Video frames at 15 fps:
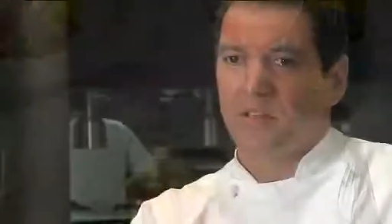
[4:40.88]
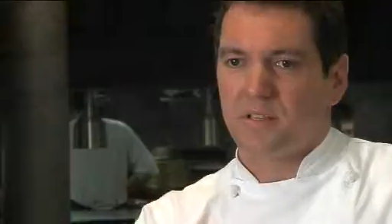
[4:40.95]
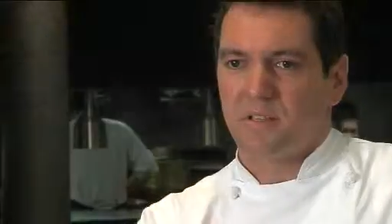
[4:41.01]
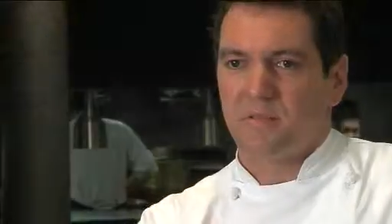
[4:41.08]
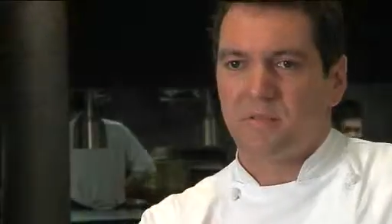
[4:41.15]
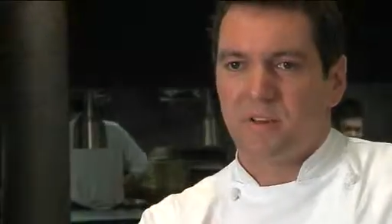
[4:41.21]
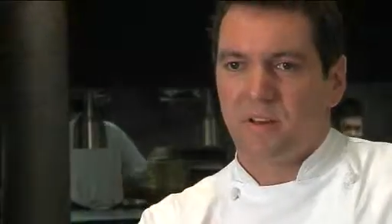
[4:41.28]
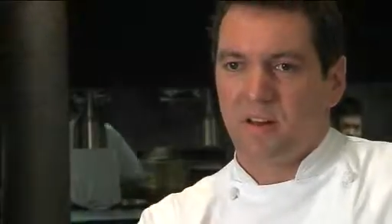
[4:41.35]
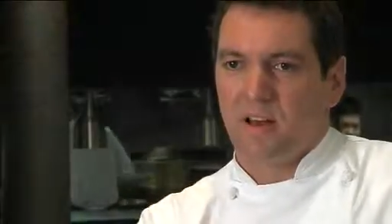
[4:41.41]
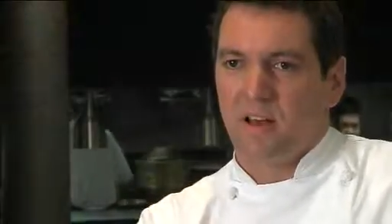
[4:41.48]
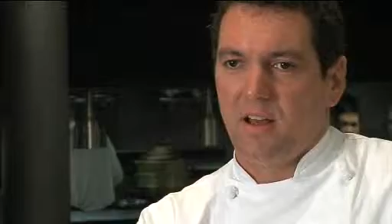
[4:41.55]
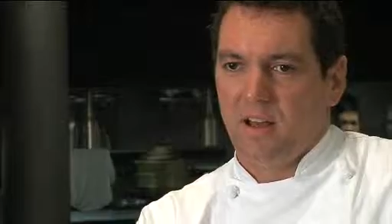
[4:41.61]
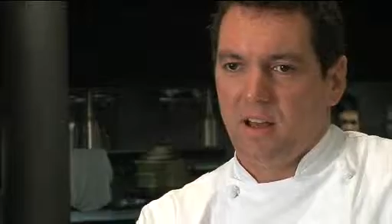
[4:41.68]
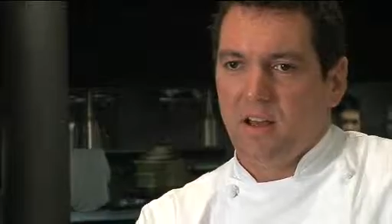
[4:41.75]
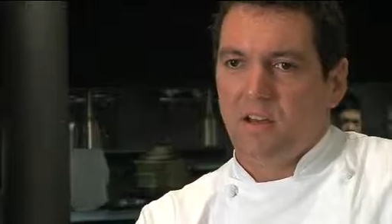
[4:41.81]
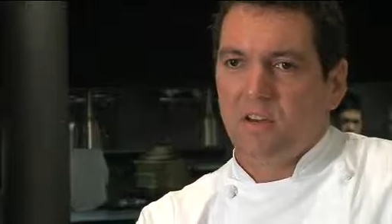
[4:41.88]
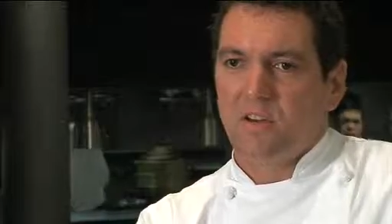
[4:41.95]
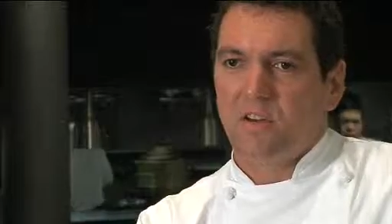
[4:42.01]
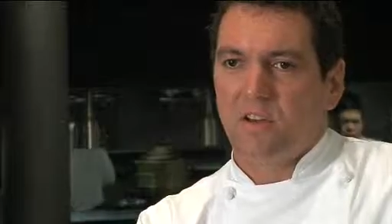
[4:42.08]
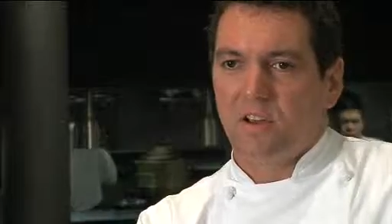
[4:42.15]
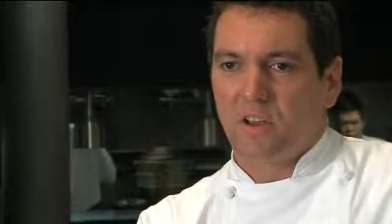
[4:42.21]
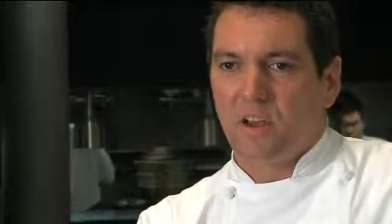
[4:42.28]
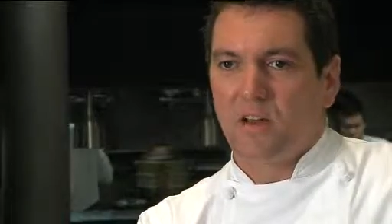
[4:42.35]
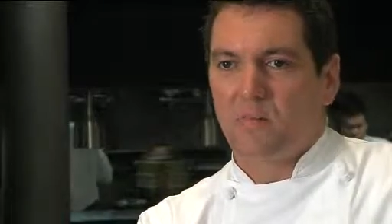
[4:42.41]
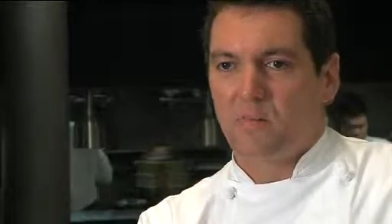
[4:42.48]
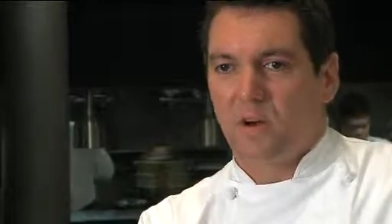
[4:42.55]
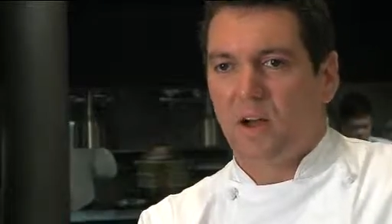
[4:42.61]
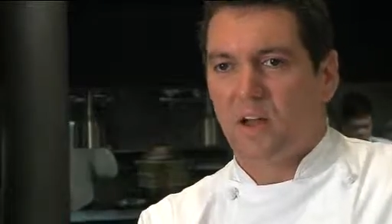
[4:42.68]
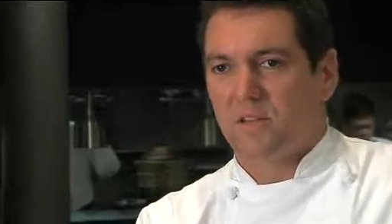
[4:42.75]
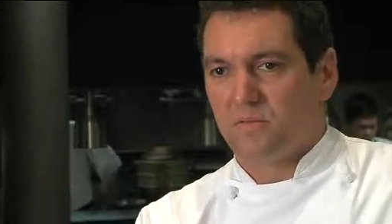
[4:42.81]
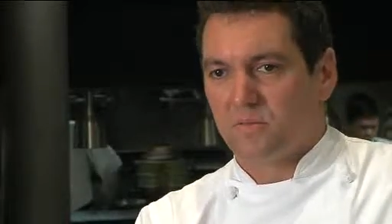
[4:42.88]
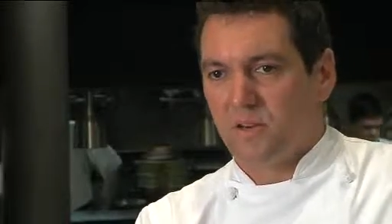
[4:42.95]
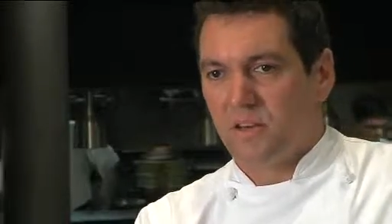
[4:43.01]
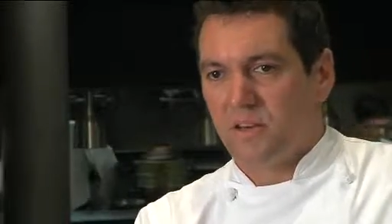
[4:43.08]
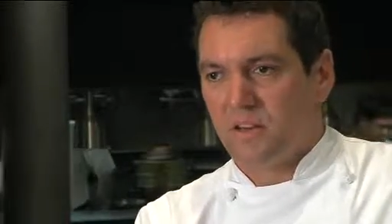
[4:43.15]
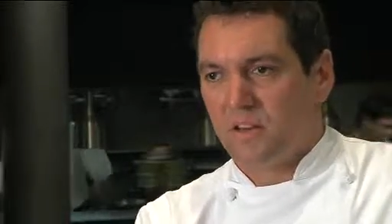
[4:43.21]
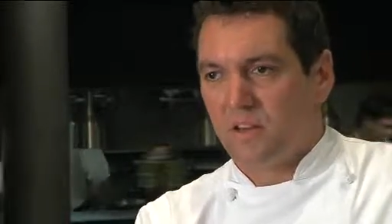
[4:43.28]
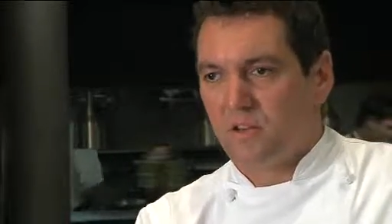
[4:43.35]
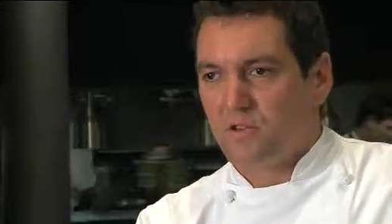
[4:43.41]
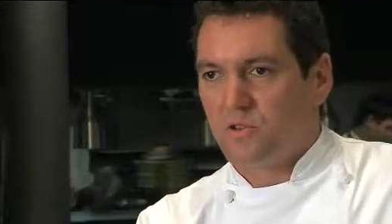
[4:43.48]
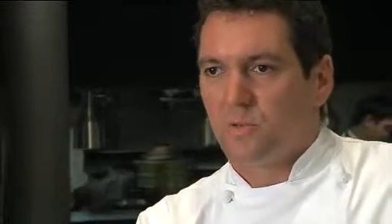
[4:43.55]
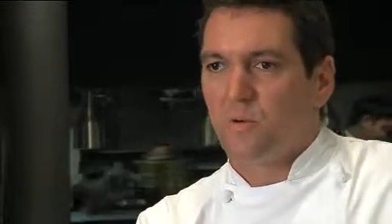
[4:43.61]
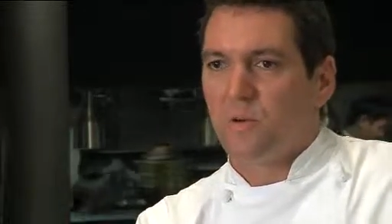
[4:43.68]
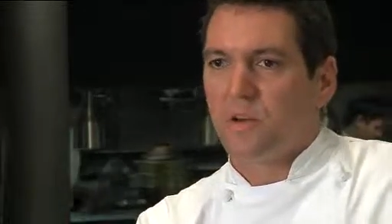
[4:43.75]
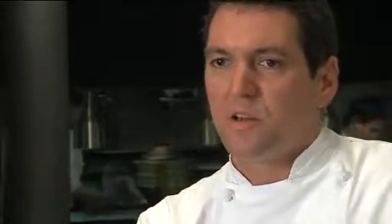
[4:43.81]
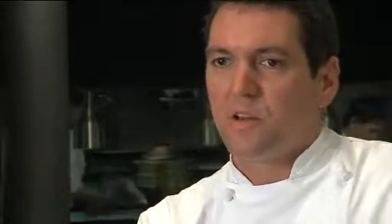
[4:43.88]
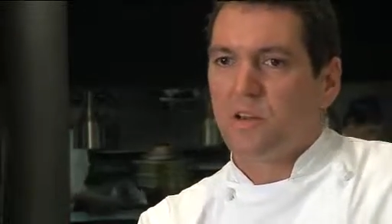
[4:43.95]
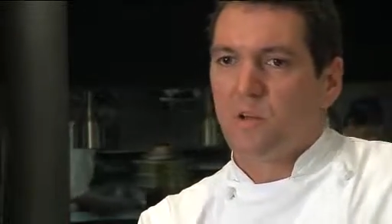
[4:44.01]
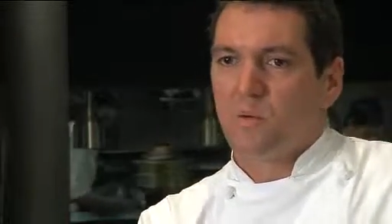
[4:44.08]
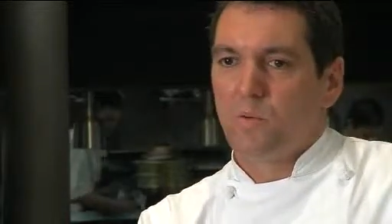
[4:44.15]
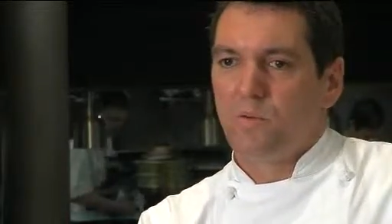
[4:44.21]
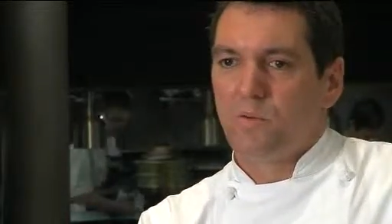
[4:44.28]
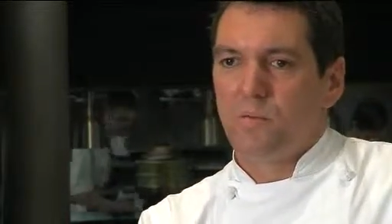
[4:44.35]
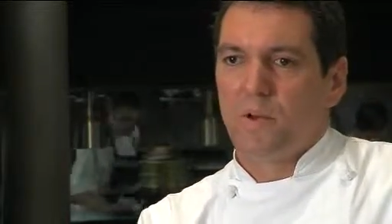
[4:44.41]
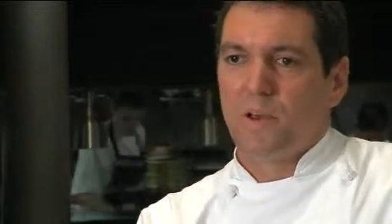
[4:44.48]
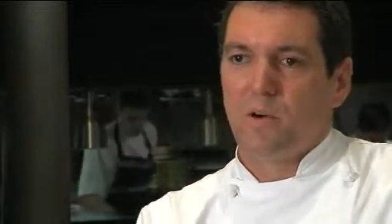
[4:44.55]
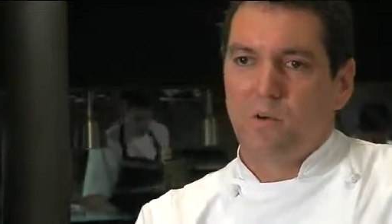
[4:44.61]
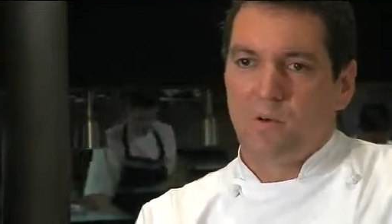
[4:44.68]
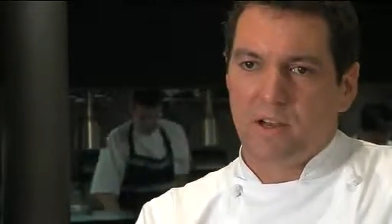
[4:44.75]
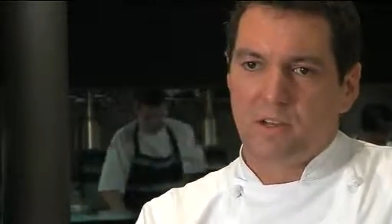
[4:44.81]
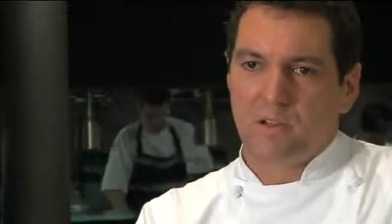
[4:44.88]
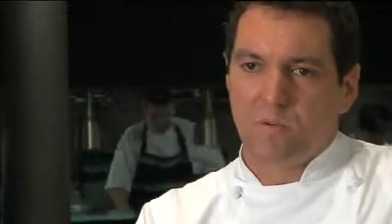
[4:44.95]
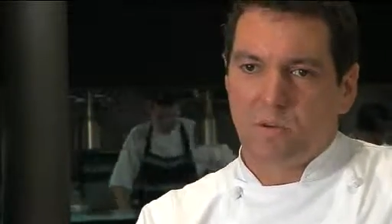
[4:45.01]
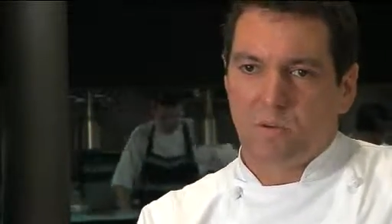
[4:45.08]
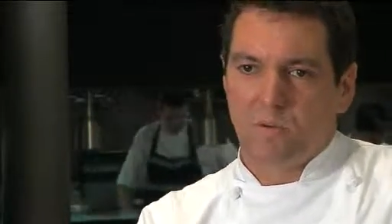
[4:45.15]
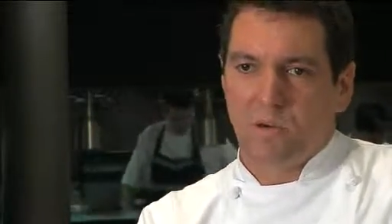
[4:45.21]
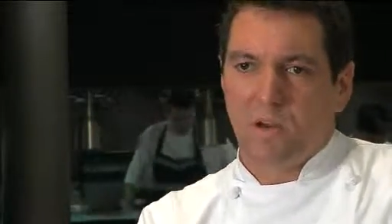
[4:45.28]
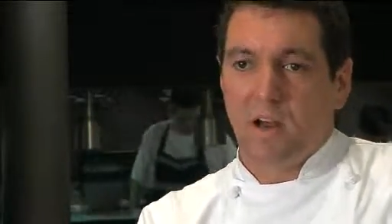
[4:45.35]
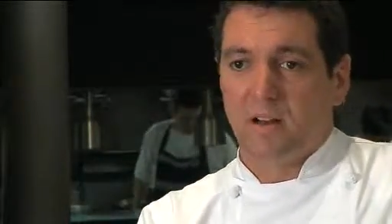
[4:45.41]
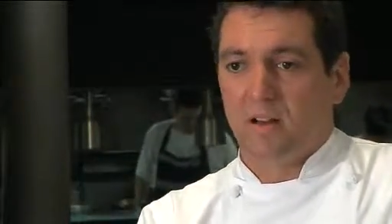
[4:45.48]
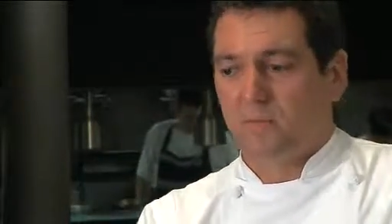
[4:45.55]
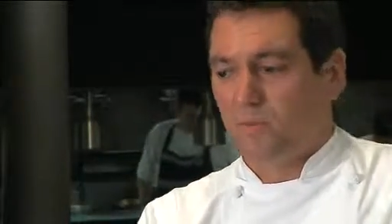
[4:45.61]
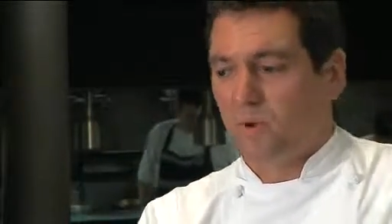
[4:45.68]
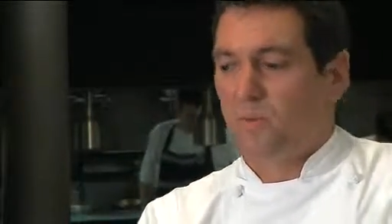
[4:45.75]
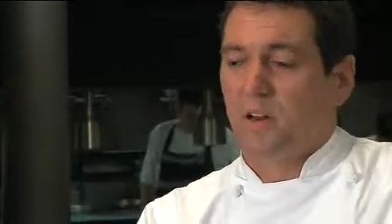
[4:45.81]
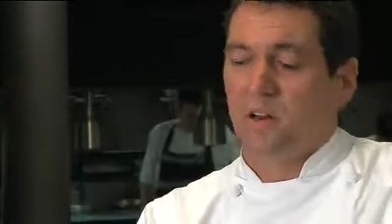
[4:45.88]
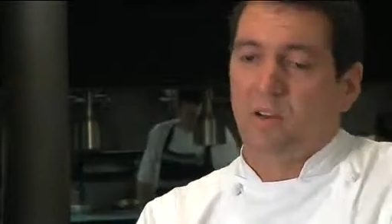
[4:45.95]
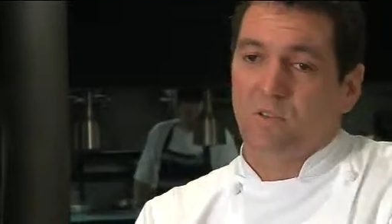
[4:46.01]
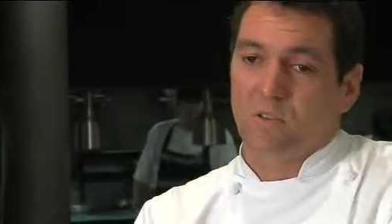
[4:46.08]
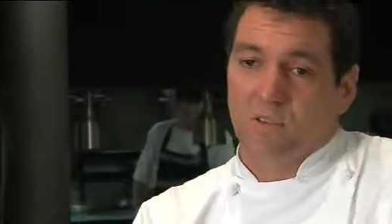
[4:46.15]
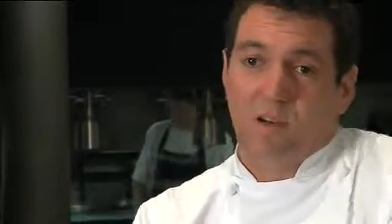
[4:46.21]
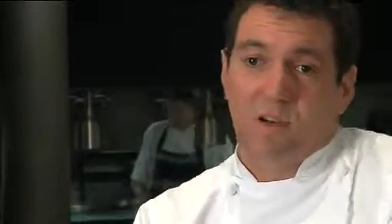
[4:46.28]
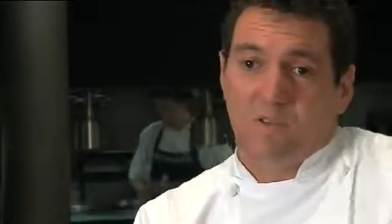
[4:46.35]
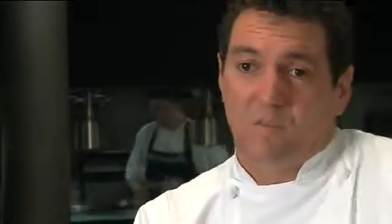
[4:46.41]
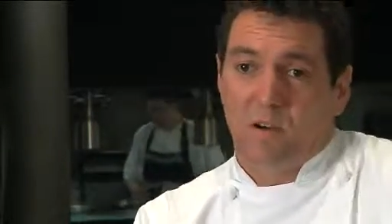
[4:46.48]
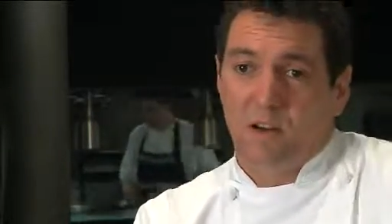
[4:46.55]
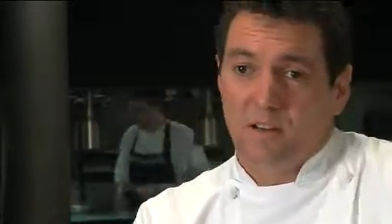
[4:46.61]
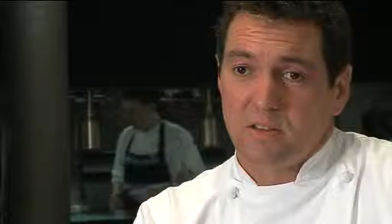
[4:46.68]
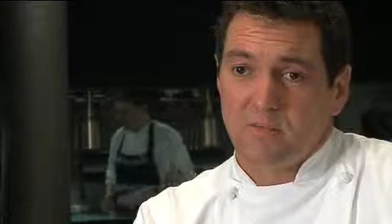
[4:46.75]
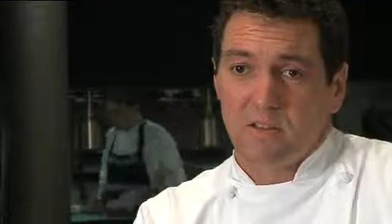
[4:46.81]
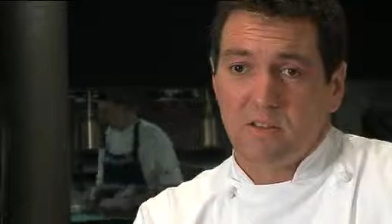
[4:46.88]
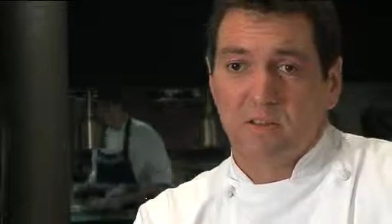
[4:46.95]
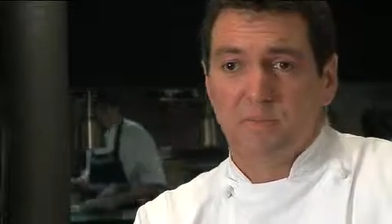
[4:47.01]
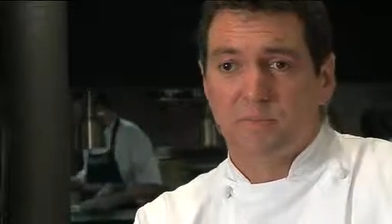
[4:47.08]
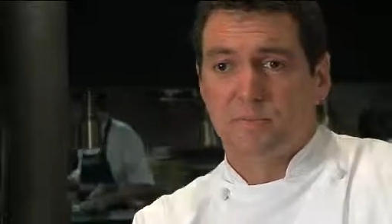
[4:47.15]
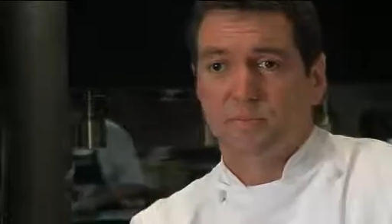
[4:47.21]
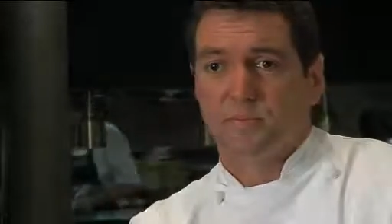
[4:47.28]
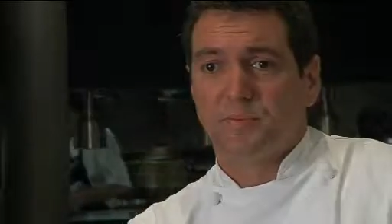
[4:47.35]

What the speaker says: it is something that you can buy to really enjoy with a meal as you would a wine, and probably alongside a wine as well.